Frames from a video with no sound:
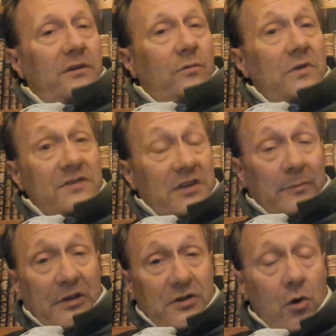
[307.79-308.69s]
We
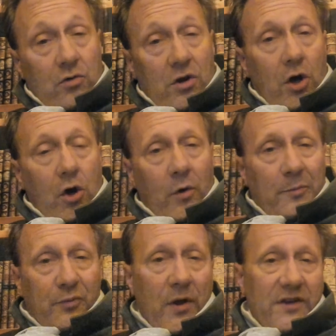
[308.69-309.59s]
simply don't know
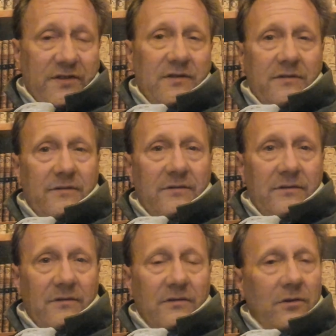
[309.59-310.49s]
at present.
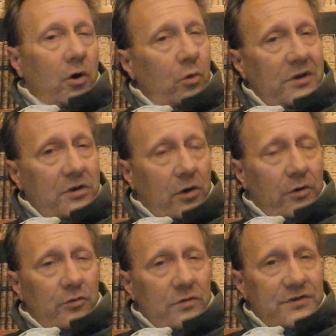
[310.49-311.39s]
All we know are
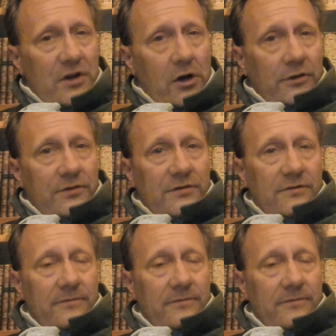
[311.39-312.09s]
the results.